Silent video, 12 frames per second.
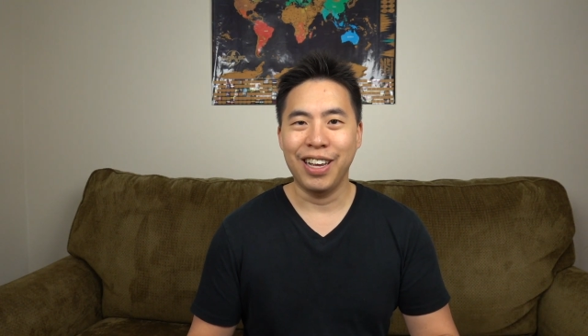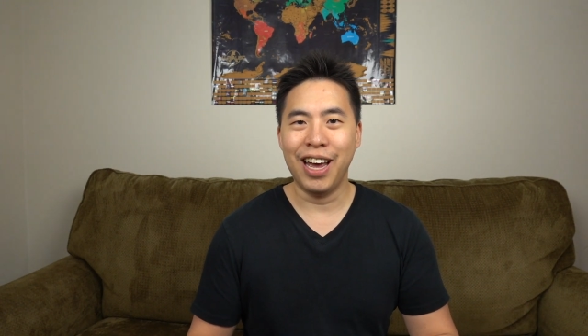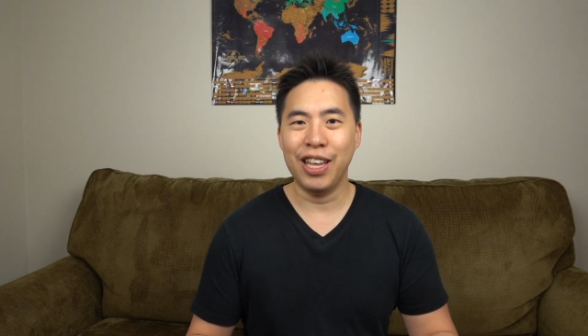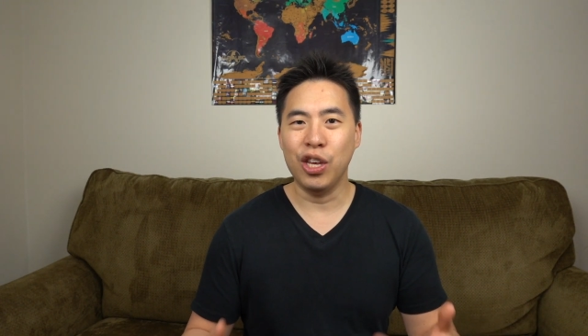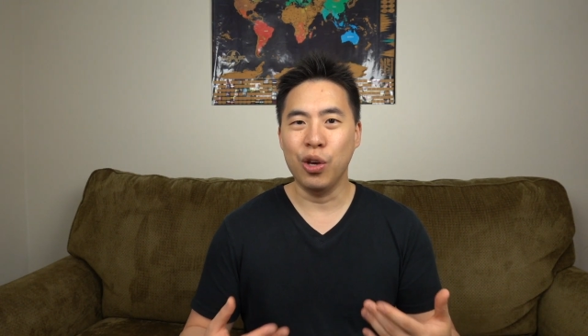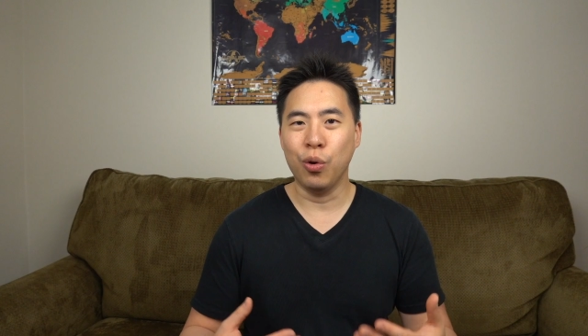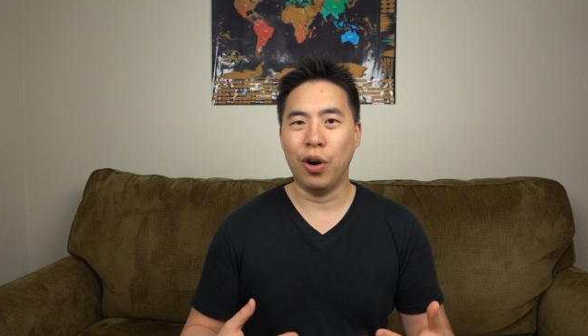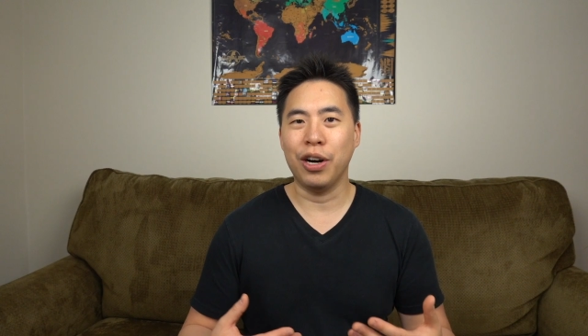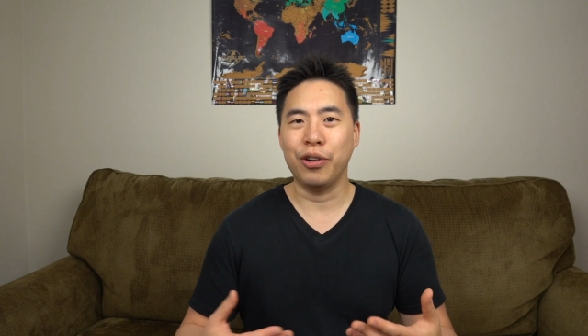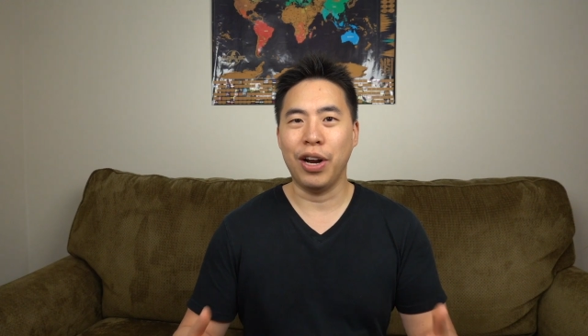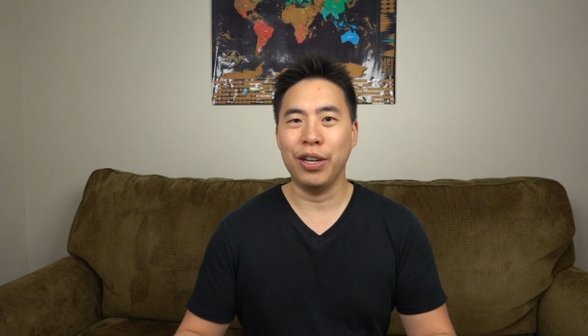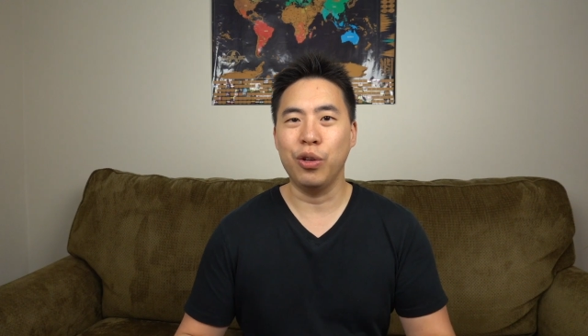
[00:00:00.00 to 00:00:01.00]
and you
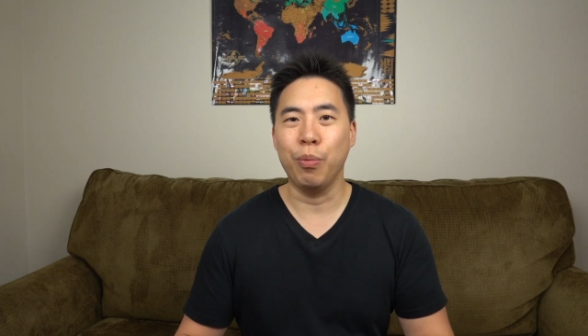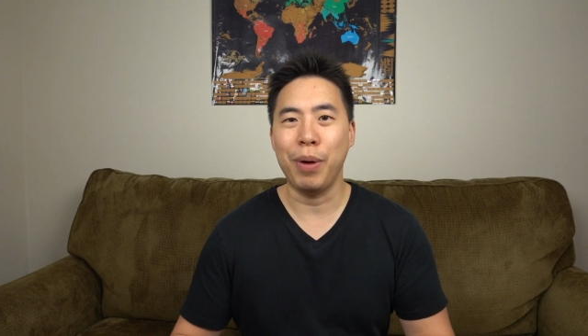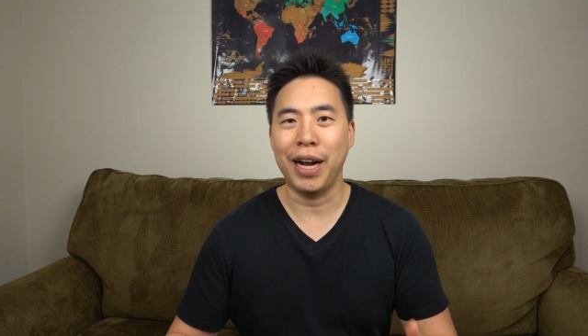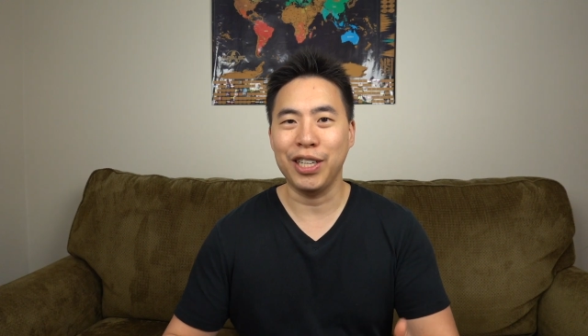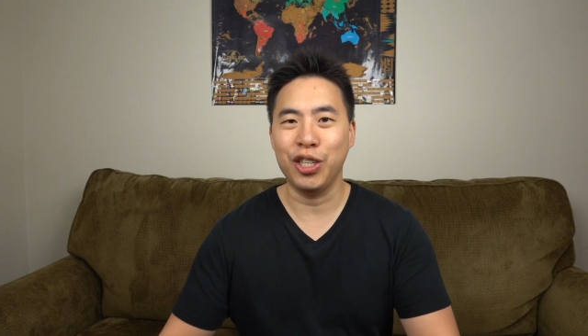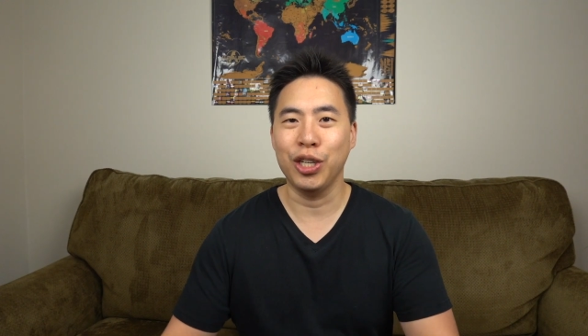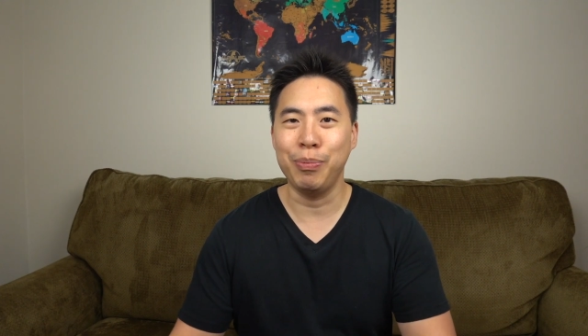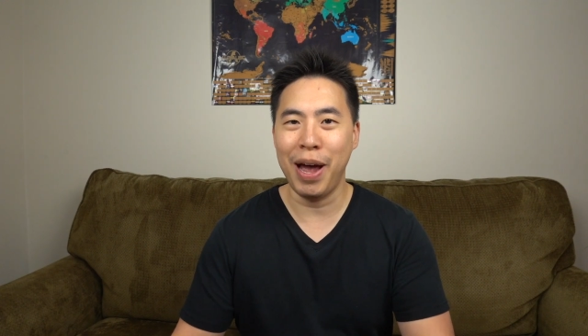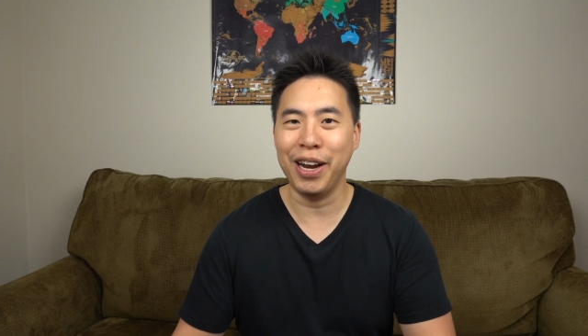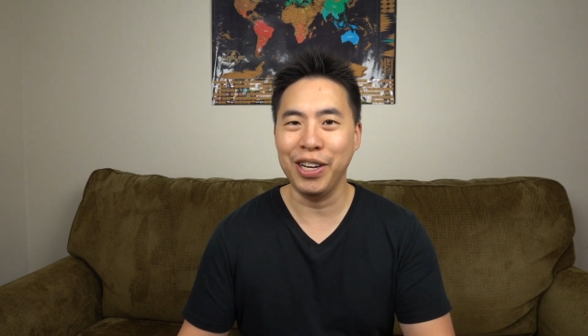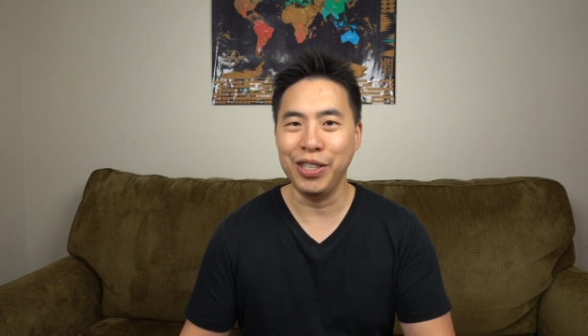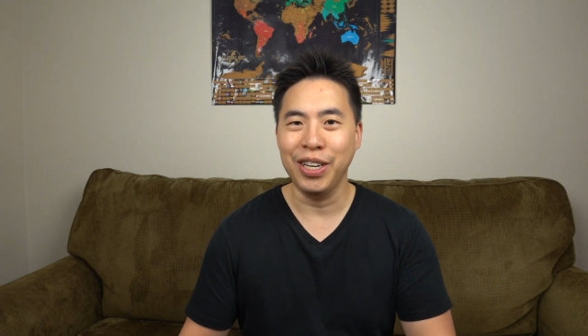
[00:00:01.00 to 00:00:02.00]
are trying to practice your
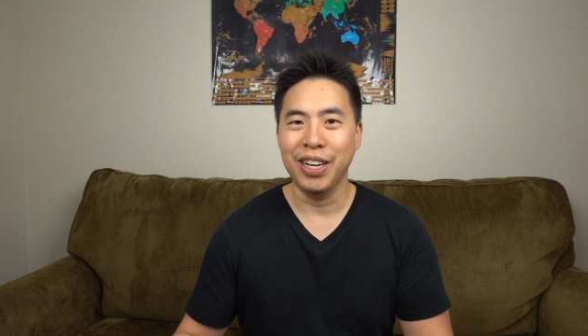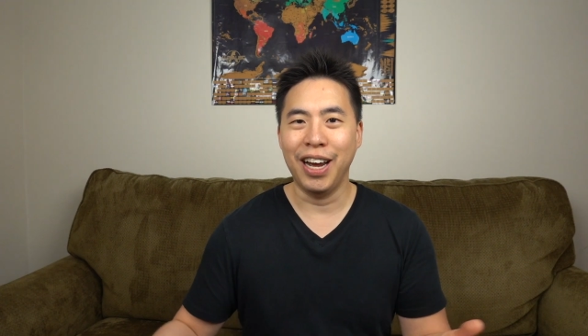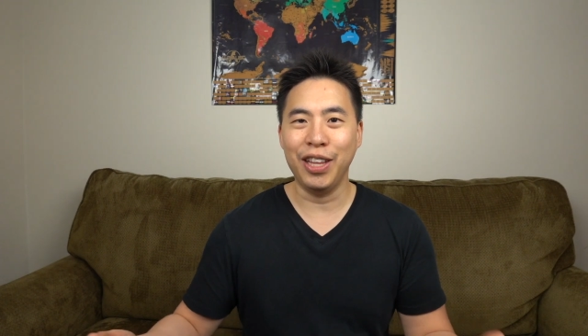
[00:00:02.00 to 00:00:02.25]
Spanish,